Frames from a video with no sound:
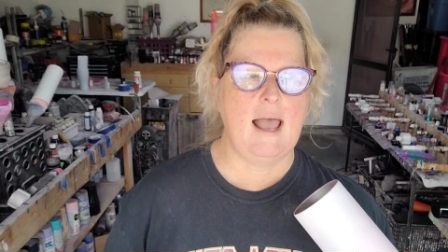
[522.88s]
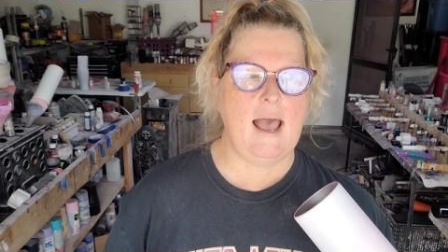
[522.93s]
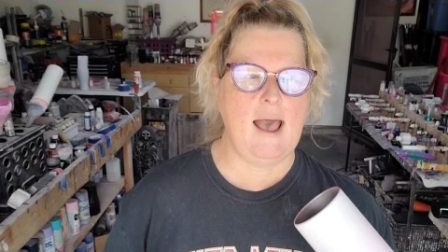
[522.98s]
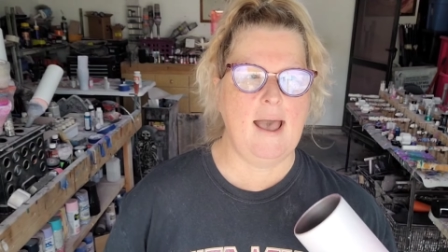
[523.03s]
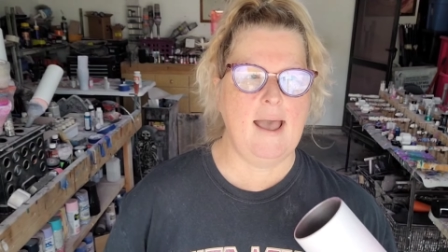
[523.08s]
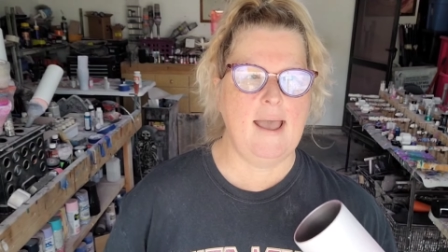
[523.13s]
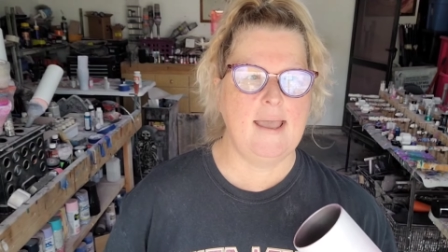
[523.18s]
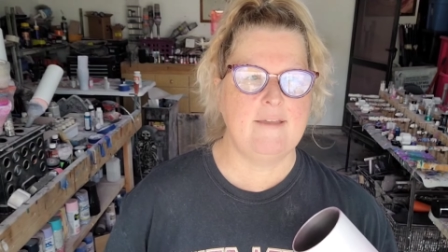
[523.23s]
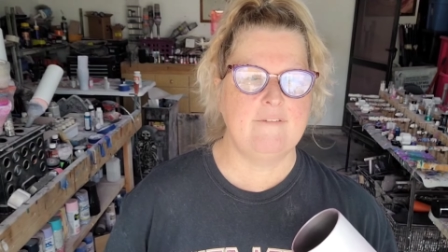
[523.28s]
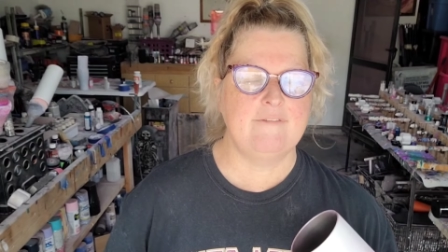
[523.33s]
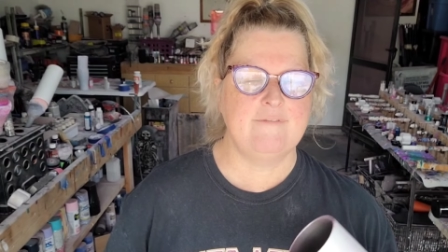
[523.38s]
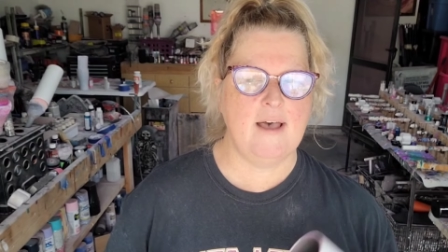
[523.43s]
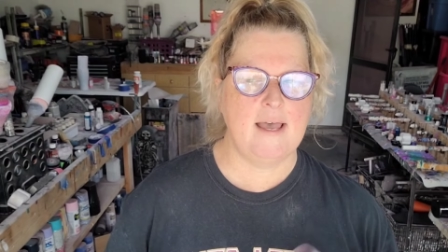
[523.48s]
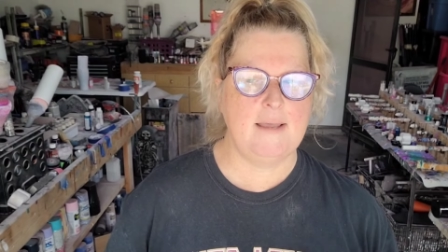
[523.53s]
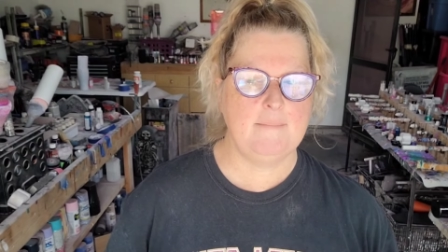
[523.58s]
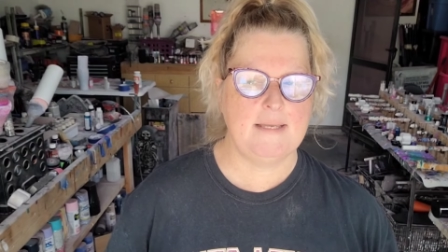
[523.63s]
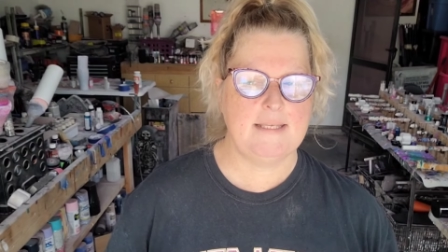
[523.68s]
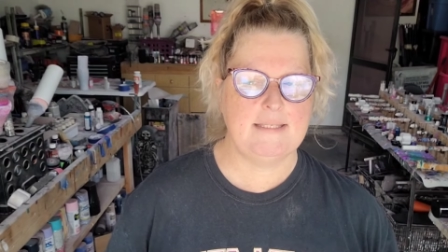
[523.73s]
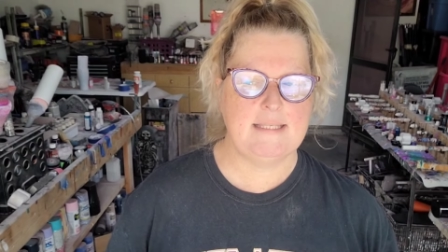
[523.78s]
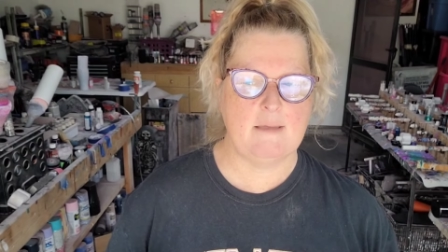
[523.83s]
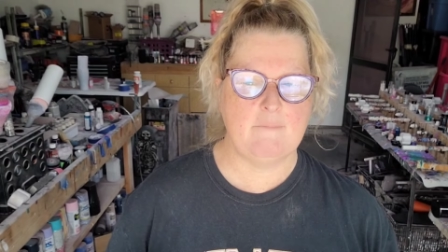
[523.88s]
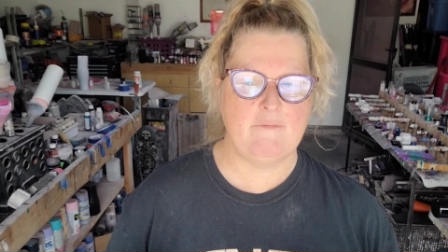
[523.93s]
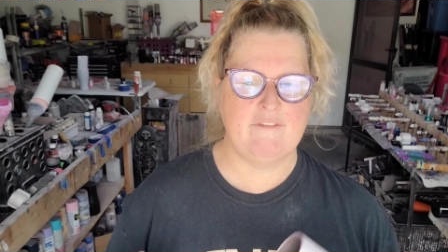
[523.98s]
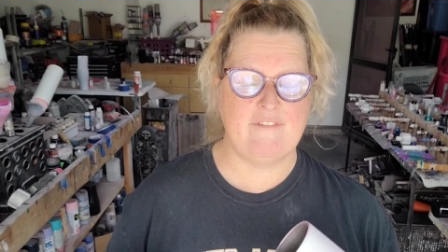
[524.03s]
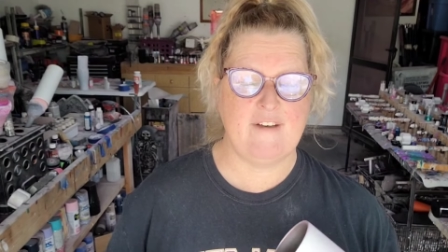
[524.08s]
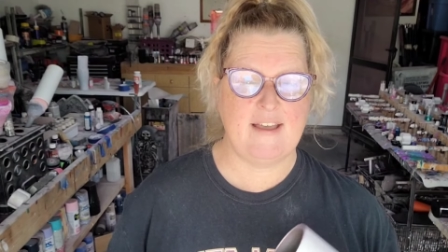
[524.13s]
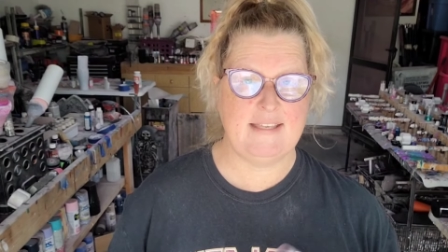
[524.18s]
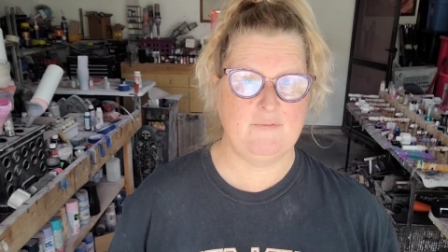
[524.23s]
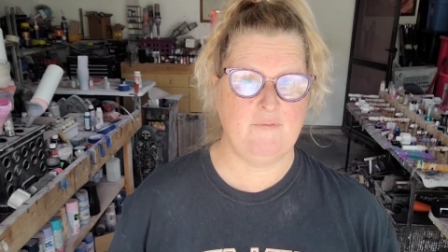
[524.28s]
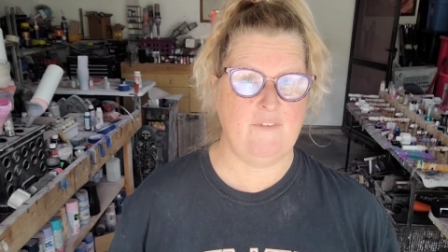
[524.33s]
I find myself,
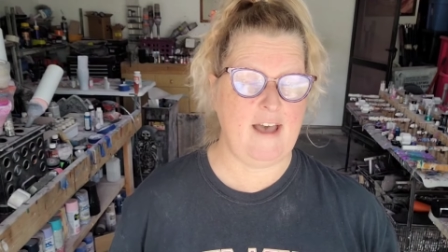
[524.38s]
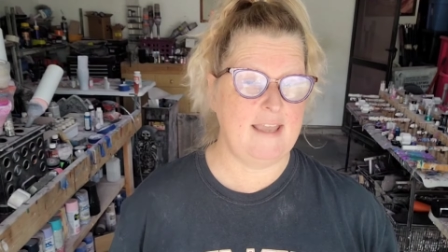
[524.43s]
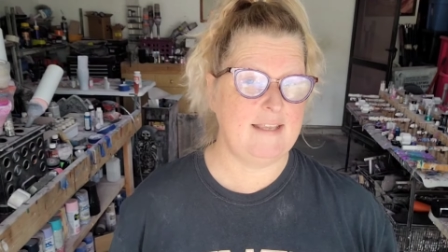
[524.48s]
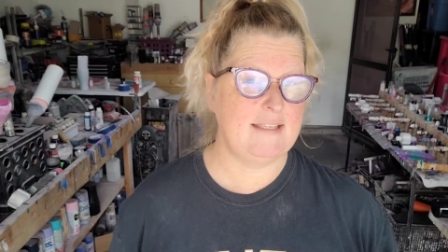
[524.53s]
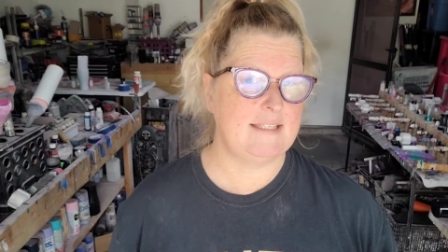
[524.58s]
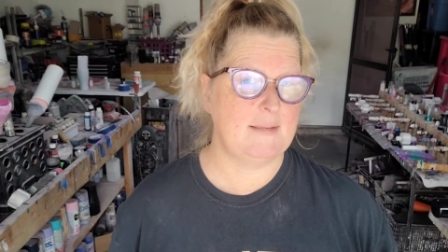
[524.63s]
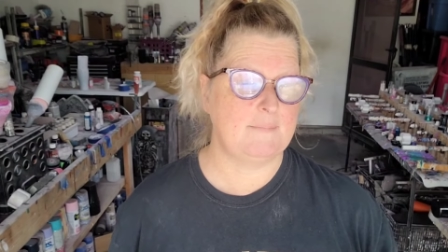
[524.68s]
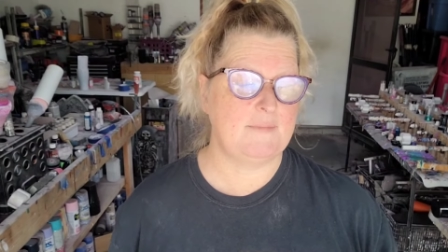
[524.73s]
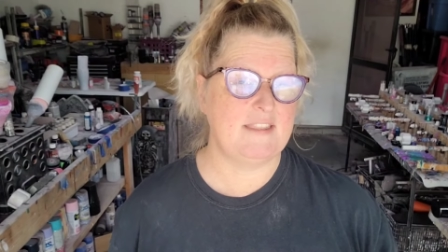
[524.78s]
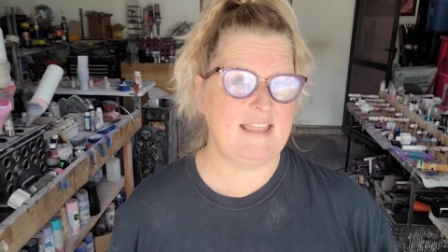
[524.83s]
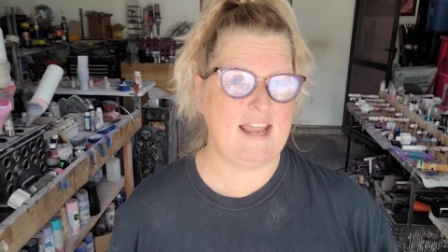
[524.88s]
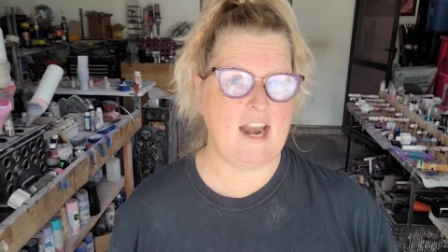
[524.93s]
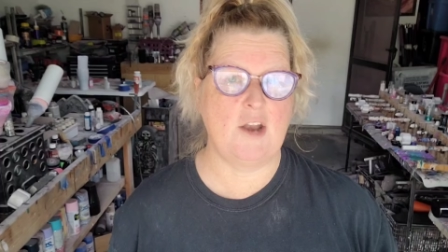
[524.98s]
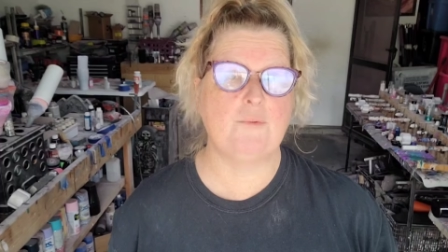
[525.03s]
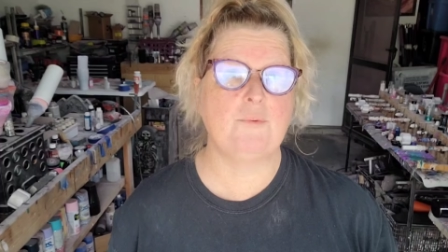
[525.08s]
if I find something that